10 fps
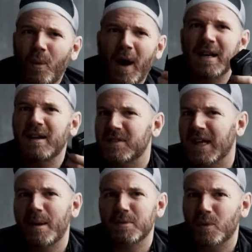wide enough to
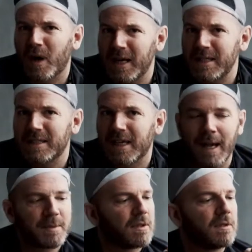capture what I need to
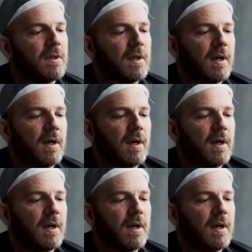capture.